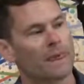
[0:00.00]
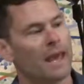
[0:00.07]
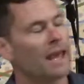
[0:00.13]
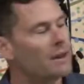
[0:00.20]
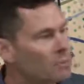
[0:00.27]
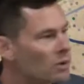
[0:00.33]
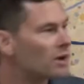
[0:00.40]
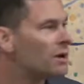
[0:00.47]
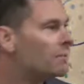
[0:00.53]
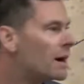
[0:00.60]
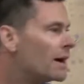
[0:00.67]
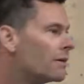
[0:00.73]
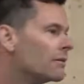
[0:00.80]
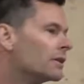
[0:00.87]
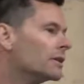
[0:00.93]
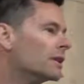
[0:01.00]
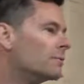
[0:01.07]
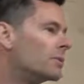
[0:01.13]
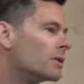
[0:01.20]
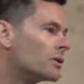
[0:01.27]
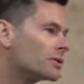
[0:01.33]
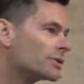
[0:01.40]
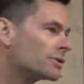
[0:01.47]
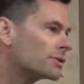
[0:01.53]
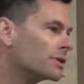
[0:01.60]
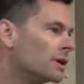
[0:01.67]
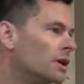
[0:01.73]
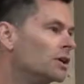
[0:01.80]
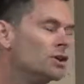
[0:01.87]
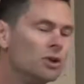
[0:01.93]
And what about the liberals?
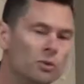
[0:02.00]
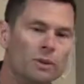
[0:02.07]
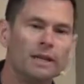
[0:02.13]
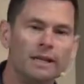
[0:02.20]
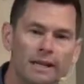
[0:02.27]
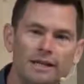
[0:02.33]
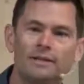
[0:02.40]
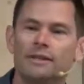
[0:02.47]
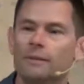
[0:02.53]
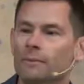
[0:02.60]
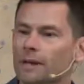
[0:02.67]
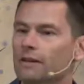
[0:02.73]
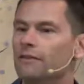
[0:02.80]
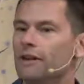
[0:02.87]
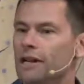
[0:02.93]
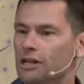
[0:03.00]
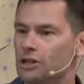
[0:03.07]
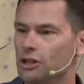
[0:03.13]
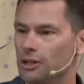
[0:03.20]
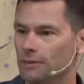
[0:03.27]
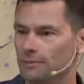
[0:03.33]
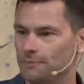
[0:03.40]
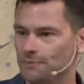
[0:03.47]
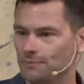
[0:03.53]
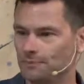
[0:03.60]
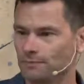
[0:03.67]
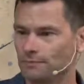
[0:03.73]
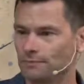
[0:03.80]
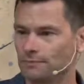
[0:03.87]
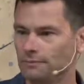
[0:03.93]
Do we need some innovation?
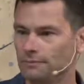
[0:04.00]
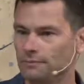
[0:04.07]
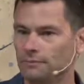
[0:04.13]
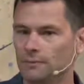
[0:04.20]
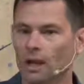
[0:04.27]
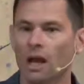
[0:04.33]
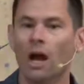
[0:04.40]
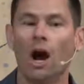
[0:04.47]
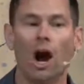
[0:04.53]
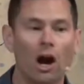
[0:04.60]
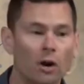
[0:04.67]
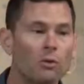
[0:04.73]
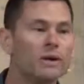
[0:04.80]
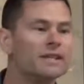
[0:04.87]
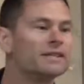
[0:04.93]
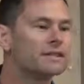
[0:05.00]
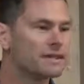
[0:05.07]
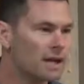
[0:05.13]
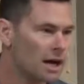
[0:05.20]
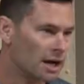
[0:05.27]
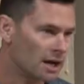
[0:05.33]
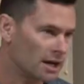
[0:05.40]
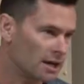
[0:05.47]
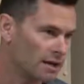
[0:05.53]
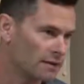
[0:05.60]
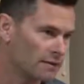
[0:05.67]
Are we stuck?